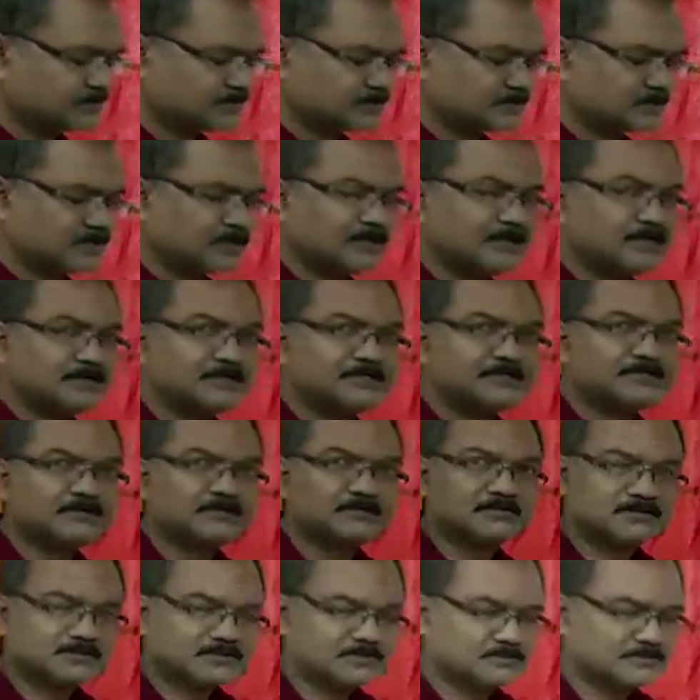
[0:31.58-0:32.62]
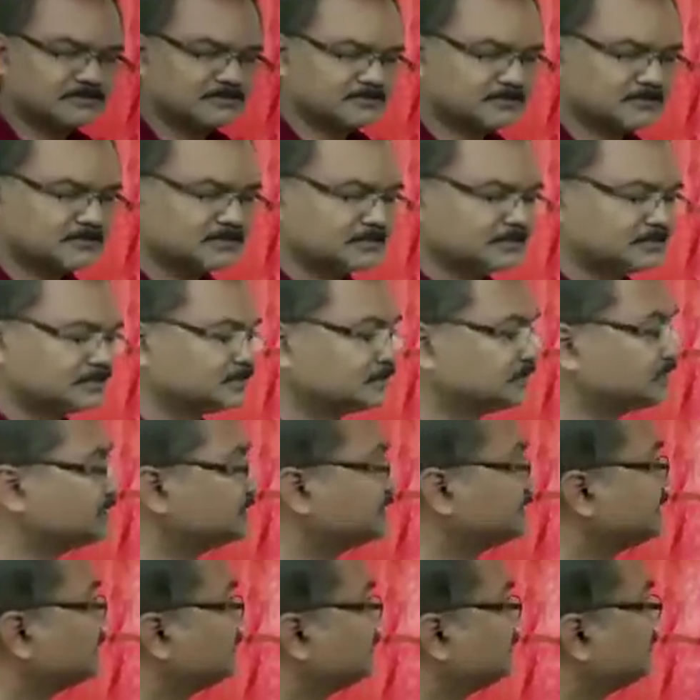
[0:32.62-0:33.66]
Shirley Tolson, the
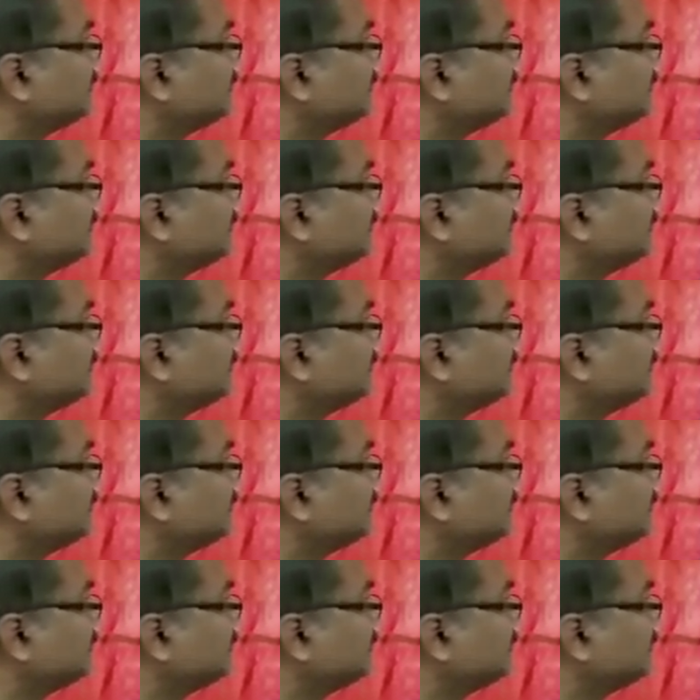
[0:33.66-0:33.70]
name